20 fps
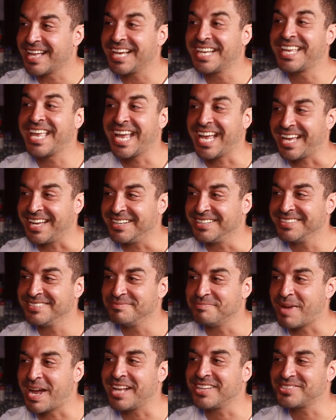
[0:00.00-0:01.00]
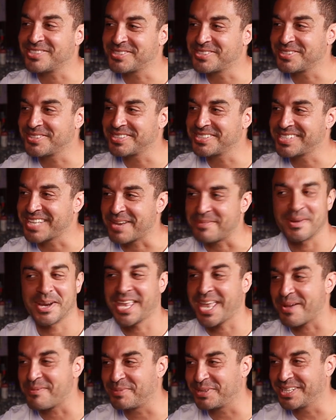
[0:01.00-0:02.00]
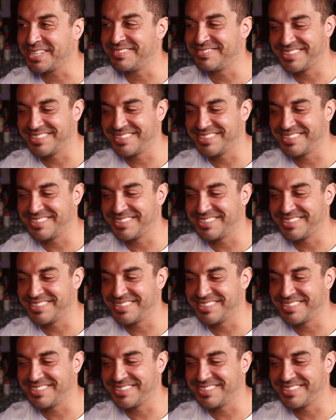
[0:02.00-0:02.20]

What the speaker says: I can't. My answer's still the same. I can't believe